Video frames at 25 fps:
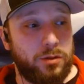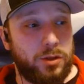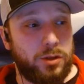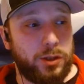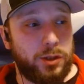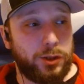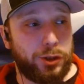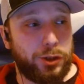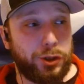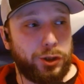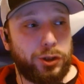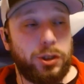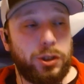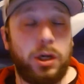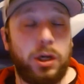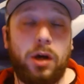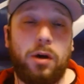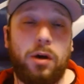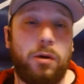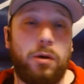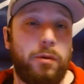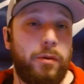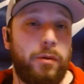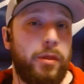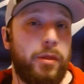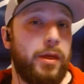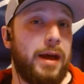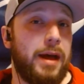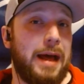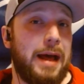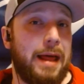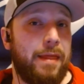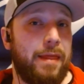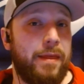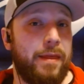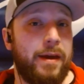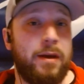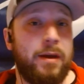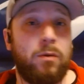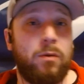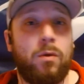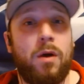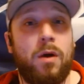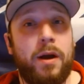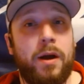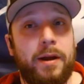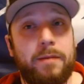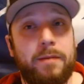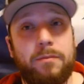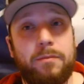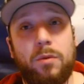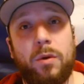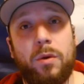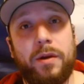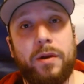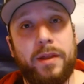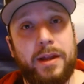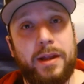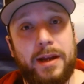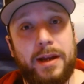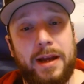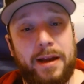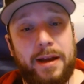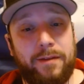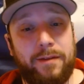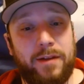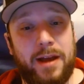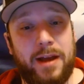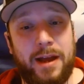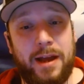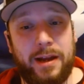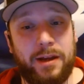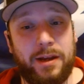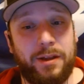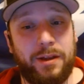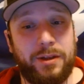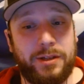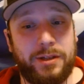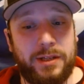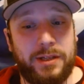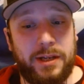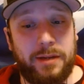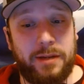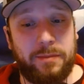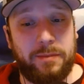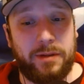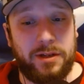to show that they want it more than any other team,